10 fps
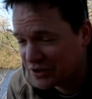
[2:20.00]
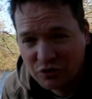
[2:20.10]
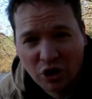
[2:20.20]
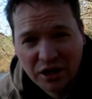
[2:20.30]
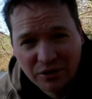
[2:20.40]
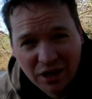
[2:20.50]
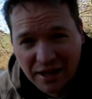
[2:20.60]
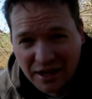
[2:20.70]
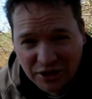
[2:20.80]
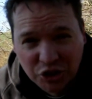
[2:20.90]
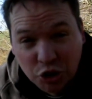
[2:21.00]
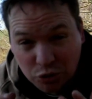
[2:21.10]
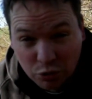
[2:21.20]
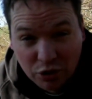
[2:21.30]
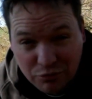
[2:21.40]
I've got here at the lake, had a
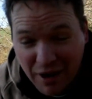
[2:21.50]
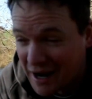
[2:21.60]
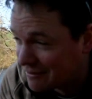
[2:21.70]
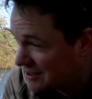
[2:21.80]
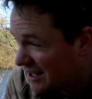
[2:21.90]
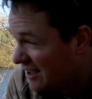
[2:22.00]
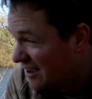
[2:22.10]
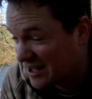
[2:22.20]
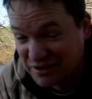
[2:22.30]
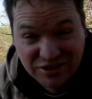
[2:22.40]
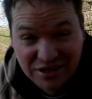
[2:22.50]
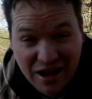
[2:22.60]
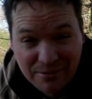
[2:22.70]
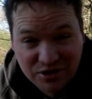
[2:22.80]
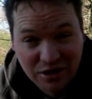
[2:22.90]
good look around, and I've seen
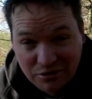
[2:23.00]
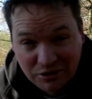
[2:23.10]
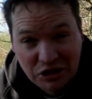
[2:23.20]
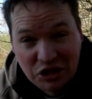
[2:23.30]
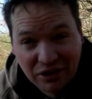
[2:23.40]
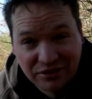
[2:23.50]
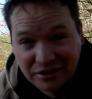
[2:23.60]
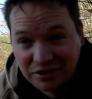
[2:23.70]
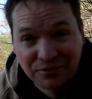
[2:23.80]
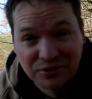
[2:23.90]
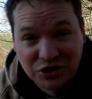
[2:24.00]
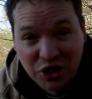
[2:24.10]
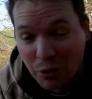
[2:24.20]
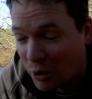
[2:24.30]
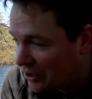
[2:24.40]
absolutely nothing to
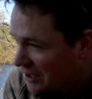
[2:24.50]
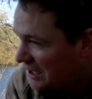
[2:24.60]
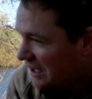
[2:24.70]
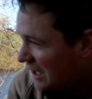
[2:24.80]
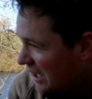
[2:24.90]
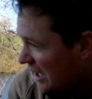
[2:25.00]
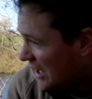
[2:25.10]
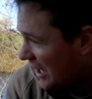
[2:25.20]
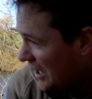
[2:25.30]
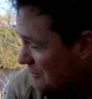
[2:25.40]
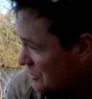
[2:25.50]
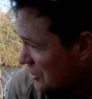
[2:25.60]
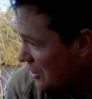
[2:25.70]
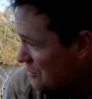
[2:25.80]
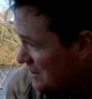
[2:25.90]
go on.
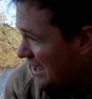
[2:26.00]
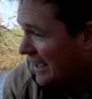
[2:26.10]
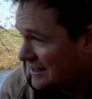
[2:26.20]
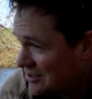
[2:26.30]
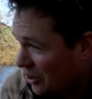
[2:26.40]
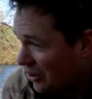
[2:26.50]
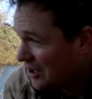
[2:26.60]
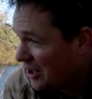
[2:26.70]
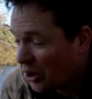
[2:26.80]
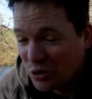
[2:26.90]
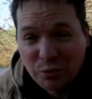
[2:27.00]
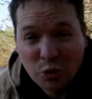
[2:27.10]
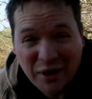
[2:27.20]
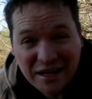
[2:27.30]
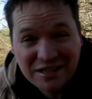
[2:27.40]
So yeah, it's got
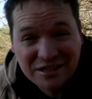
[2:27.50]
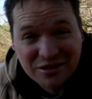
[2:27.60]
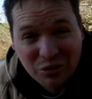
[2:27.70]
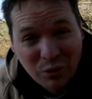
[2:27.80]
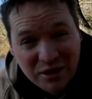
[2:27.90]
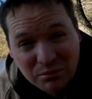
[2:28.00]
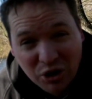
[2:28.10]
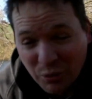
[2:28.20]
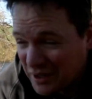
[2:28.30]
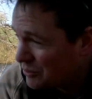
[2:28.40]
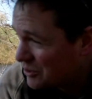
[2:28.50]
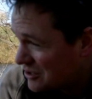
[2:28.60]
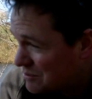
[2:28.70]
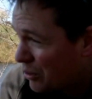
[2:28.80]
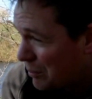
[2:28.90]
horrible east wind blowing, which
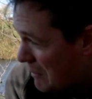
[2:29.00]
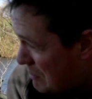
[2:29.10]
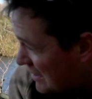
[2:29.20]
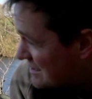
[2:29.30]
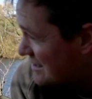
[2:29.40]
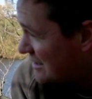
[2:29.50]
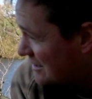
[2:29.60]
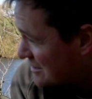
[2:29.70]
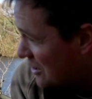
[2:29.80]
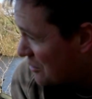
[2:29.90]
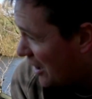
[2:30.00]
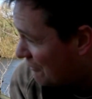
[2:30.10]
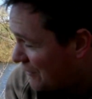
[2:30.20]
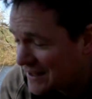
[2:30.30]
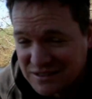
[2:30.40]
is proper bitter. So I
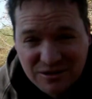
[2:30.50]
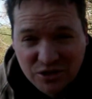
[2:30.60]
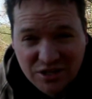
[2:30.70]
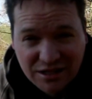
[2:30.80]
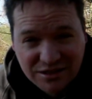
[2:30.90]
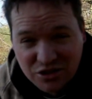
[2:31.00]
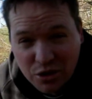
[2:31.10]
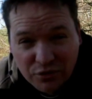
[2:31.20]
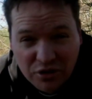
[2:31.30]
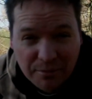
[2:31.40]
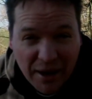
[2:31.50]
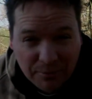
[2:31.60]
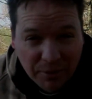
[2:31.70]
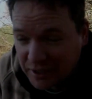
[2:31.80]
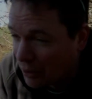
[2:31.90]
fancy my chances over in the back
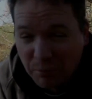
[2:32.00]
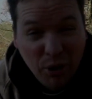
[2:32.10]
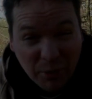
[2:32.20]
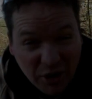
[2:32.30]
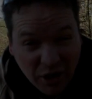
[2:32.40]
bay on Popeye